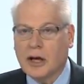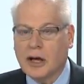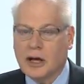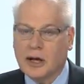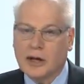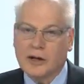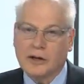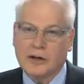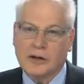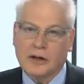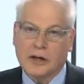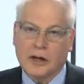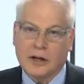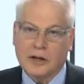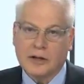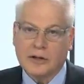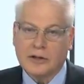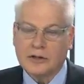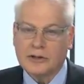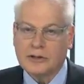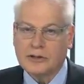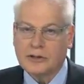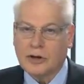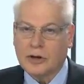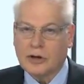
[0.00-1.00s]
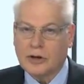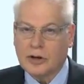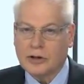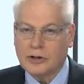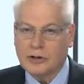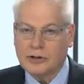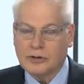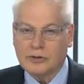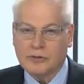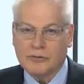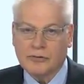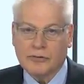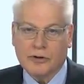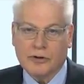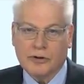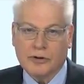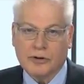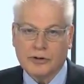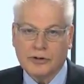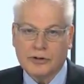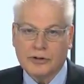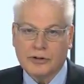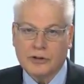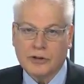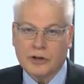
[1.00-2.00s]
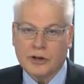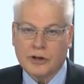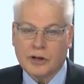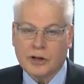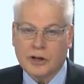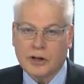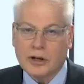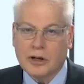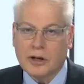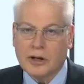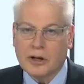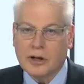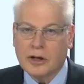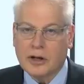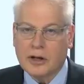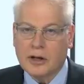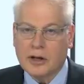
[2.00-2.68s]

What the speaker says: and starting June 1st,